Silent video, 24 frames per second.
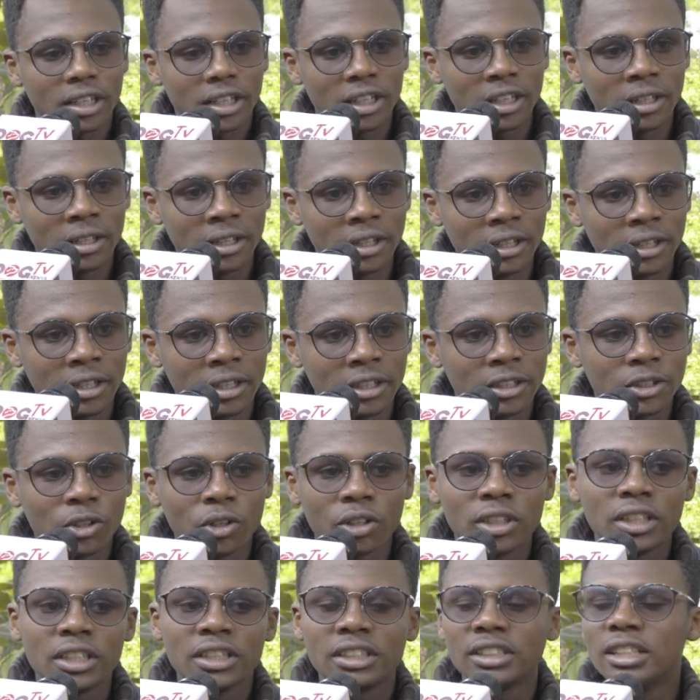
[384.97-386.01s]
He
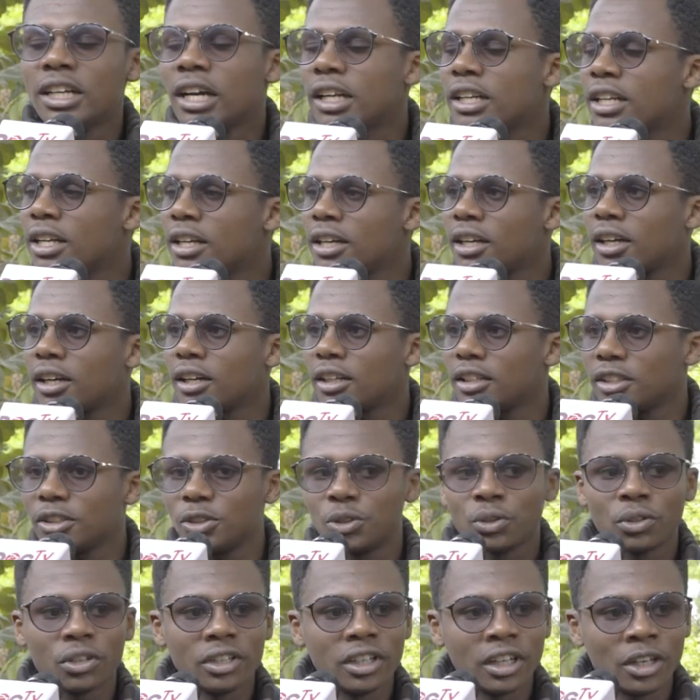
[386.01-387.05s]
called his gardener,
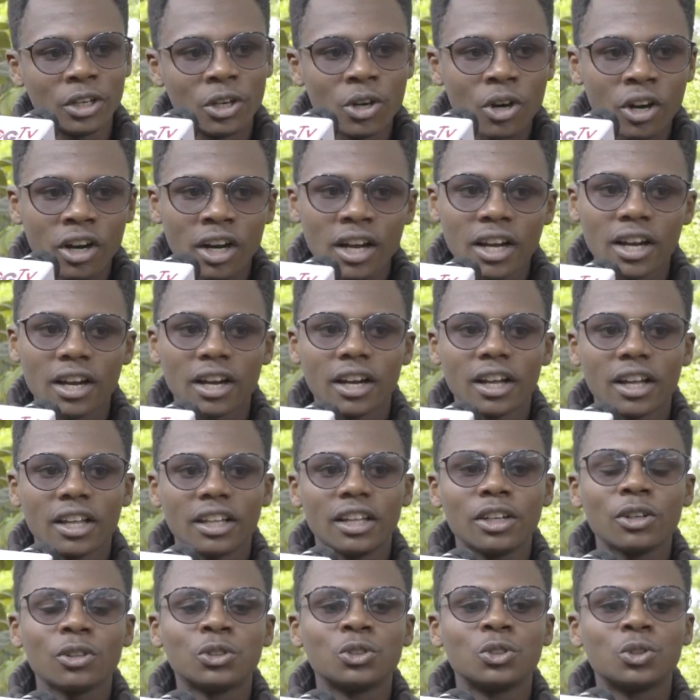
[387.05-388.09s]
took the dog.
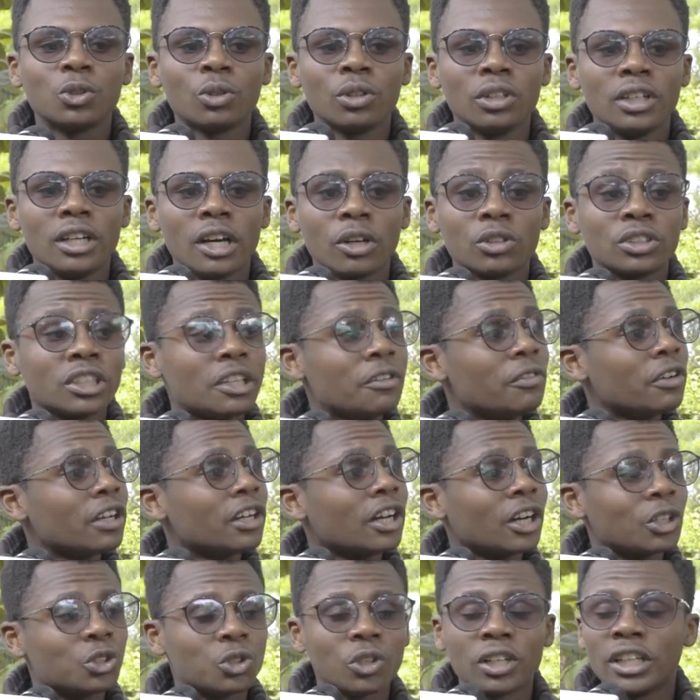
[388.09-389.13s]
Then I was told, I was given
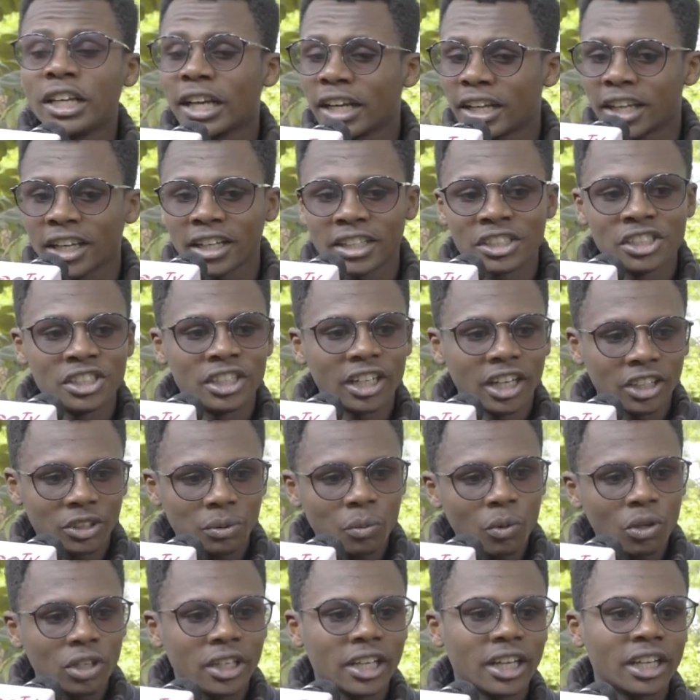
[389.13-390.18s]
actually a cage, a
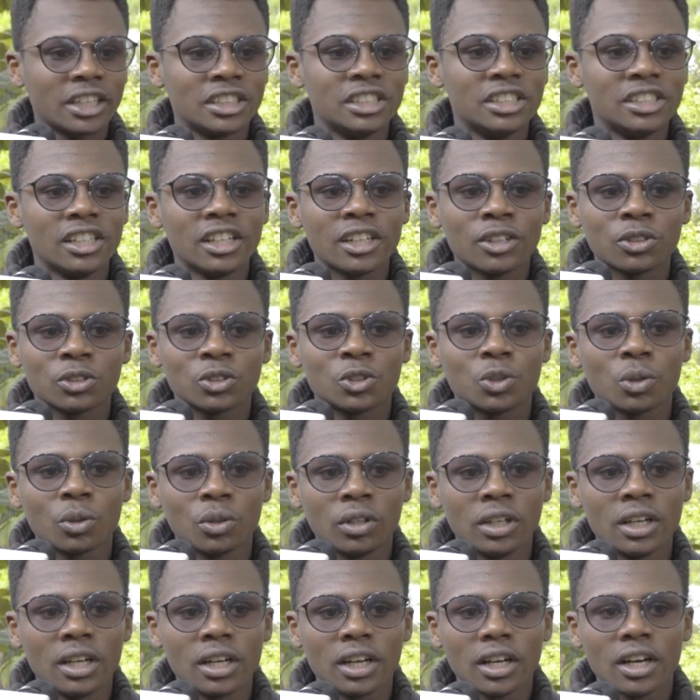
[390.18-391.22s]
small cage. Then I was
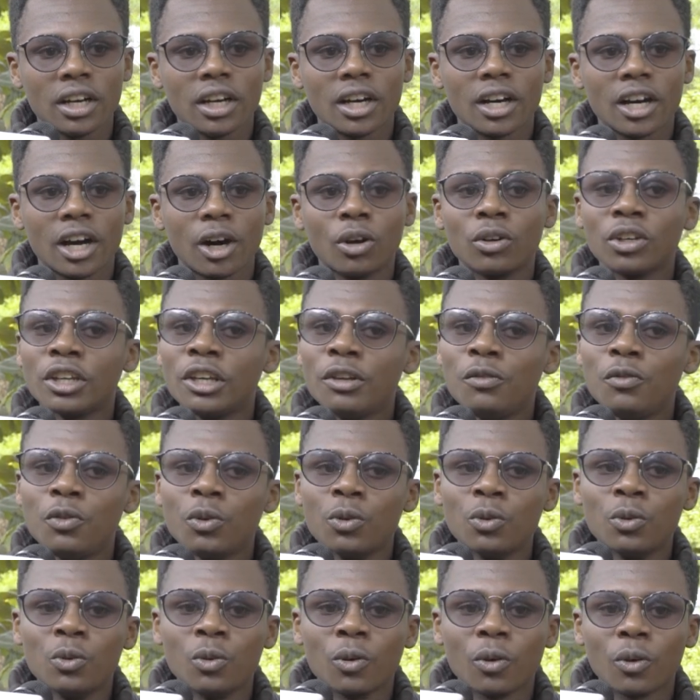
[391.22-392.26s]
told, I'll give
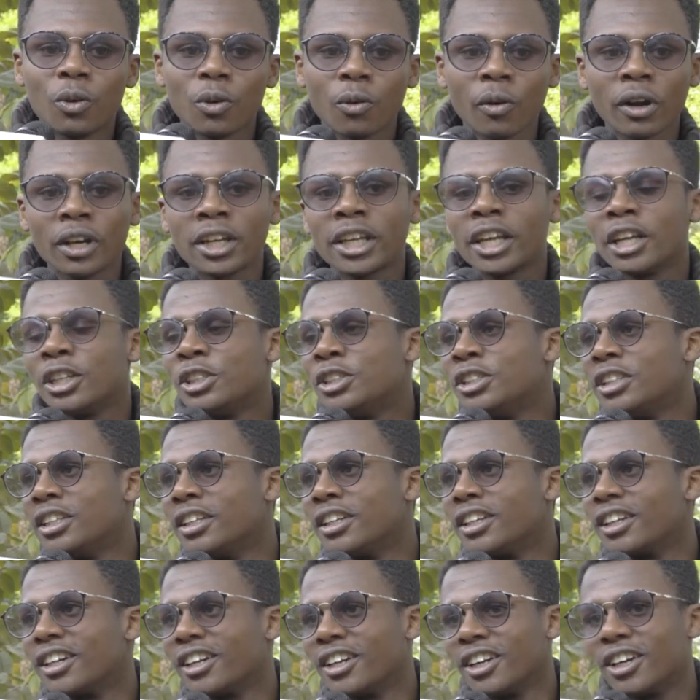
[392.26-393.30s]
you 1 kg
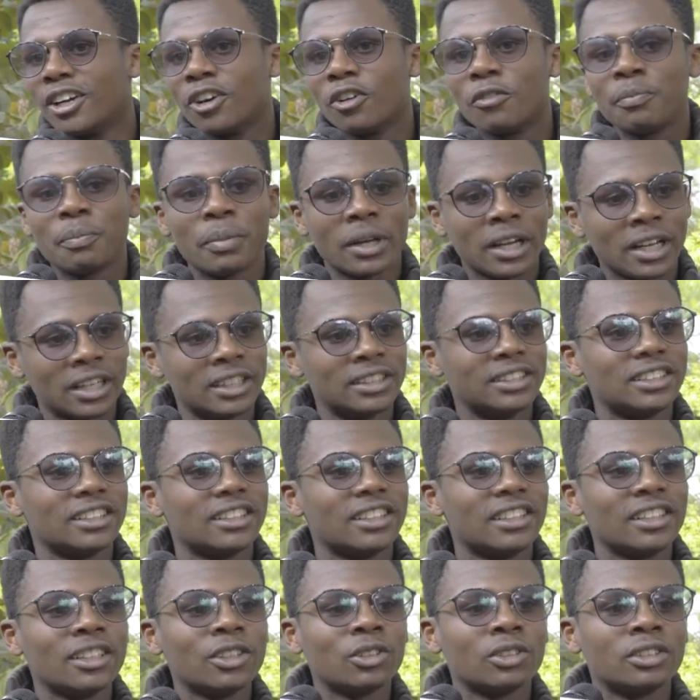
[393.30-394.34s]
of pellets.
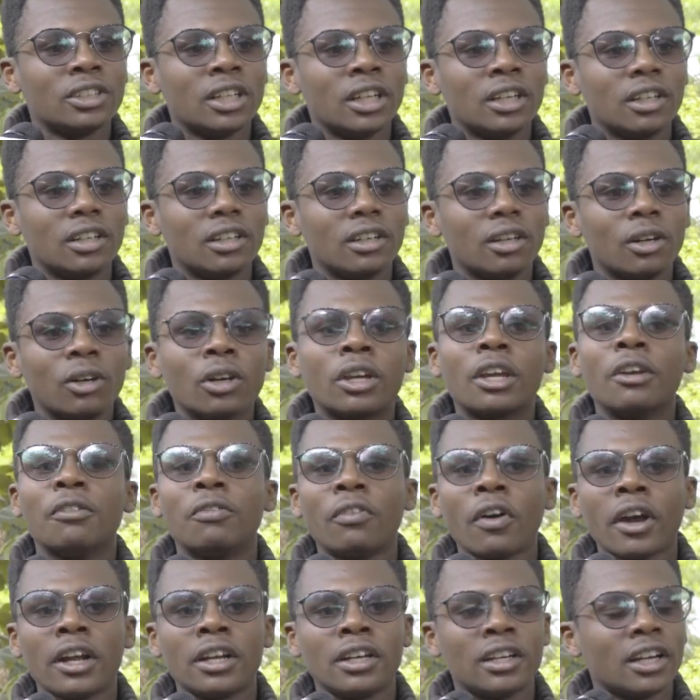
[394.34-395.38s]
Then I was like, okay,
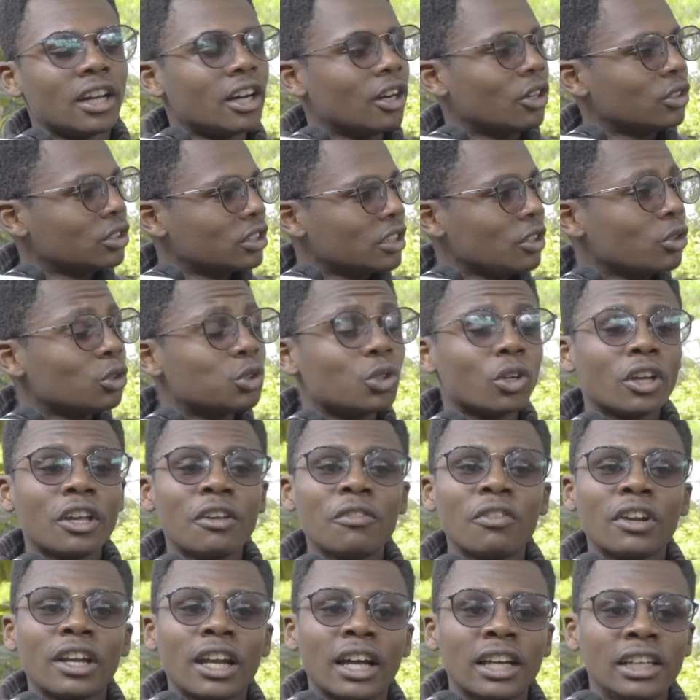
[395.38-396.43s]
fine. I was also
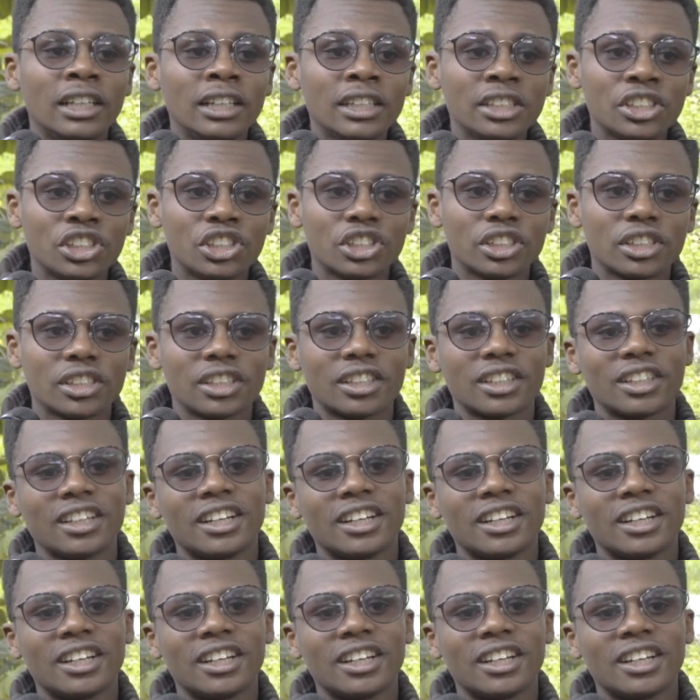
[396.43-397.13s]
given a leash.